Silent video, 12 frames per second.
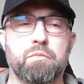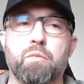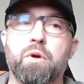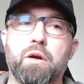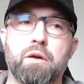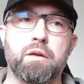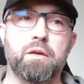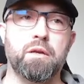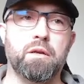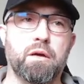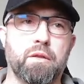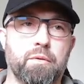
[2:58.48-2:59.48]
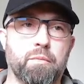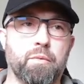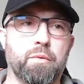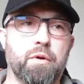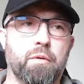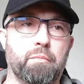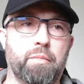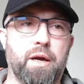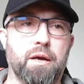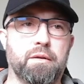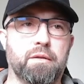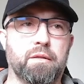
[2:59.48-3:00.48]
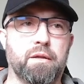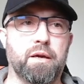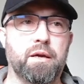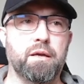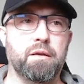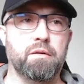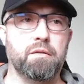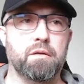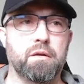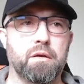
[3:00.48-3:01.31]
We are going to need an author, but we'll come back to that.